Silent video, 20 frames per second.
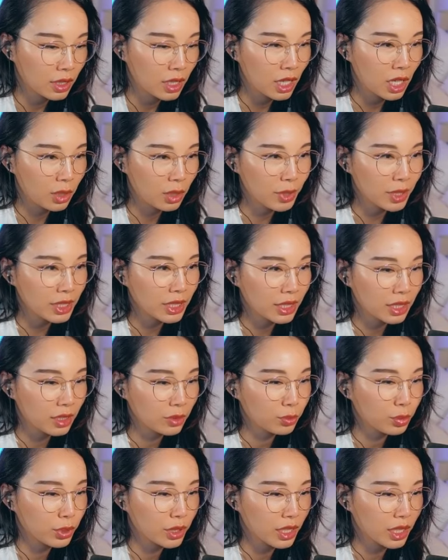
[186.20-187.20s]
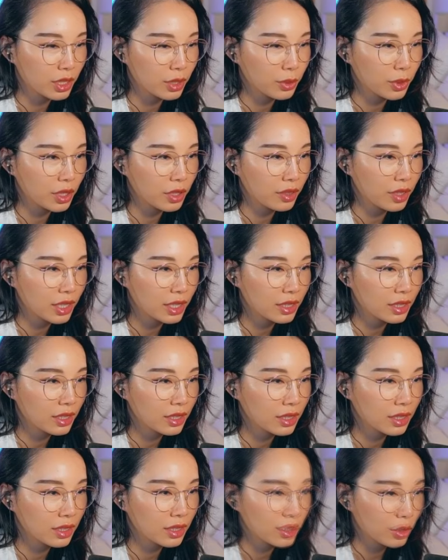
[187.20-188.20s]
Harpies I can put anywhere, right?
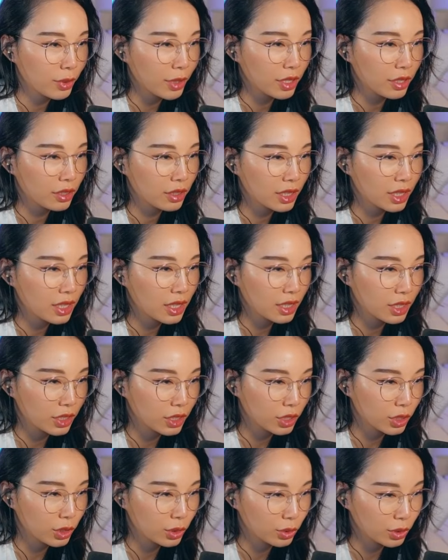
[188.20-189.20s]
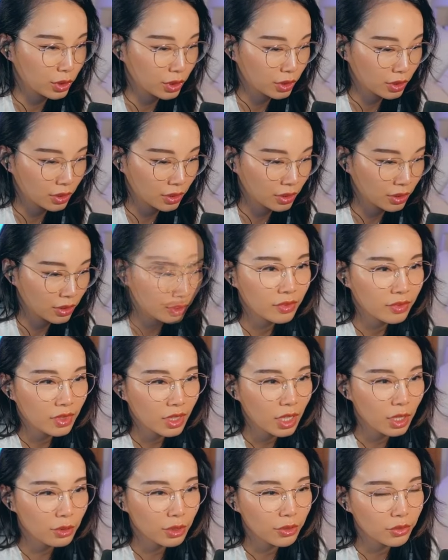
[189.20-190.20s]
Oh my god, that thing is huge.
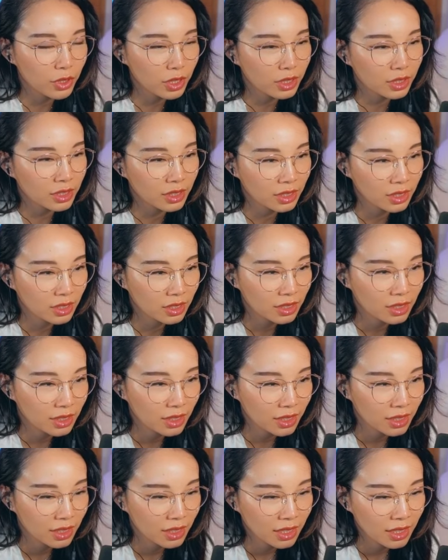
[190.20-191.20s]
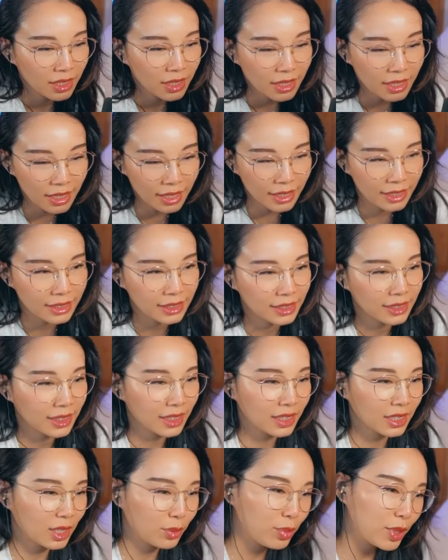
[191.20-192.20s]
Oh, we won! Nice,
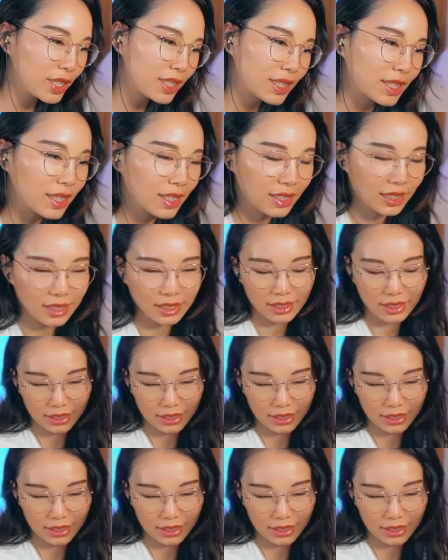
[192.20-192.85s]
easy peasy.